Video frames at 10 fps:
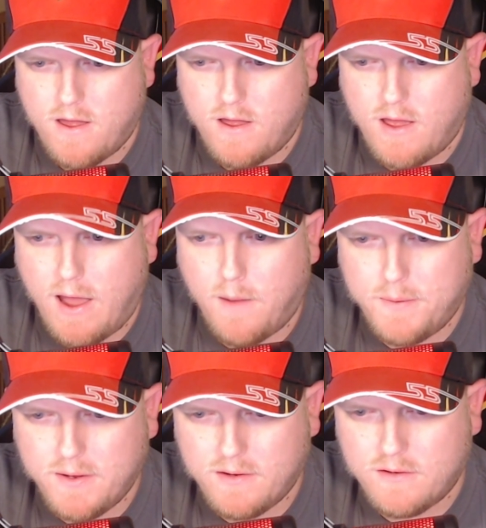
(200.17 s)

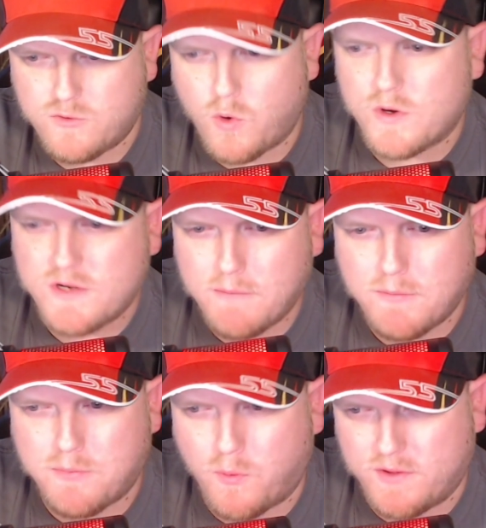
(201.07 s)
Alpine scored double
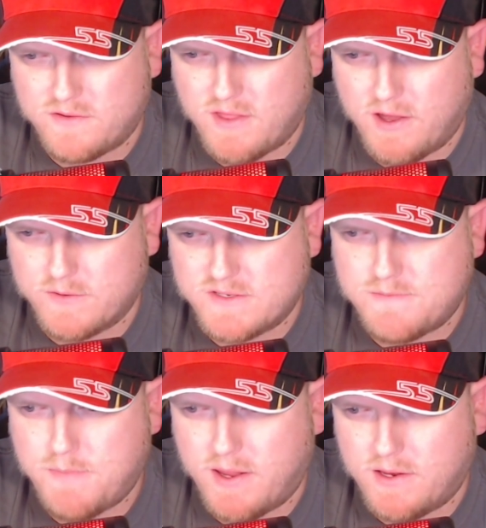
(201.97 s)
points there in
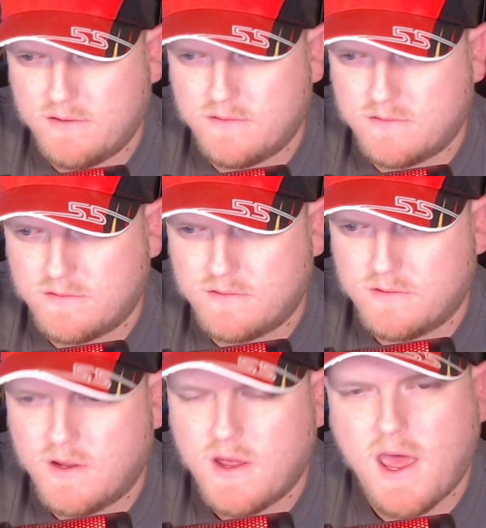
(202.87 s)
Spain.
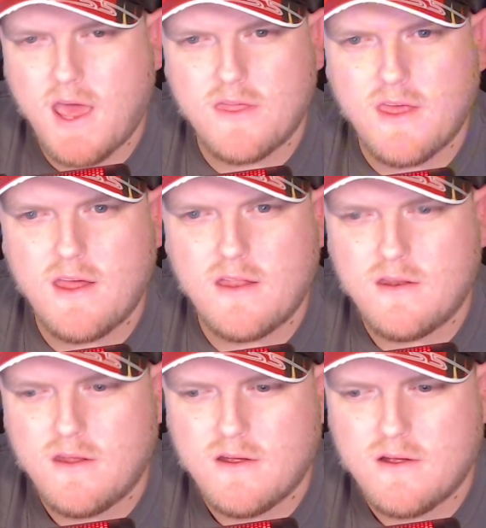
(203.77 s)
And then
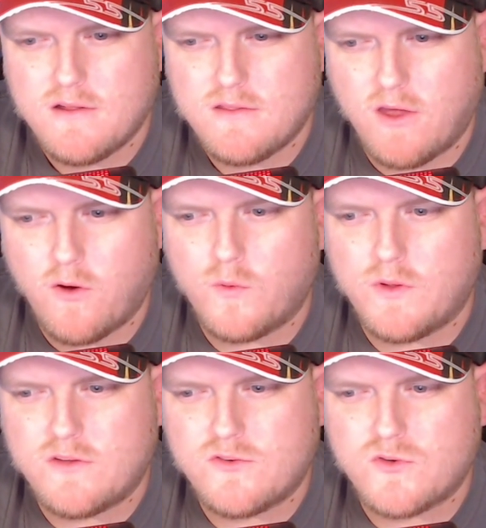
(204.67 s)
they
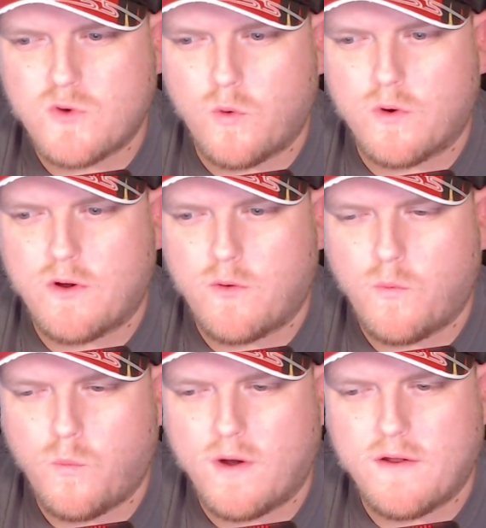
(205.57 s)
only scored
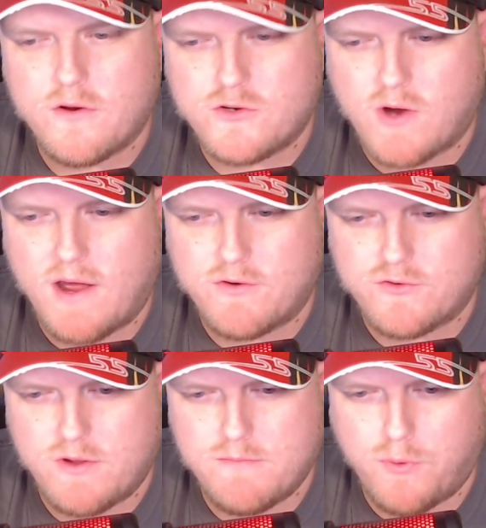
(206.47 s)
one of their drivers
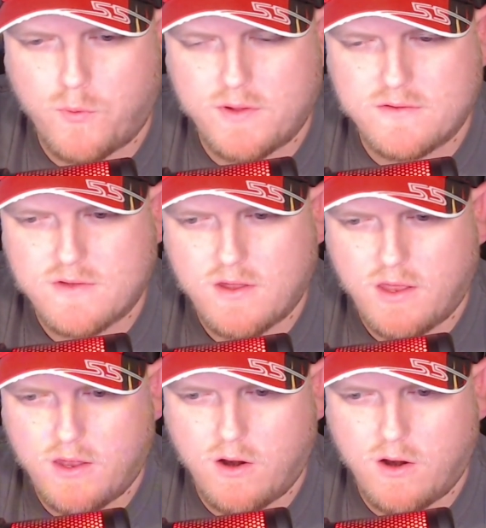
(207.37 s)
in points in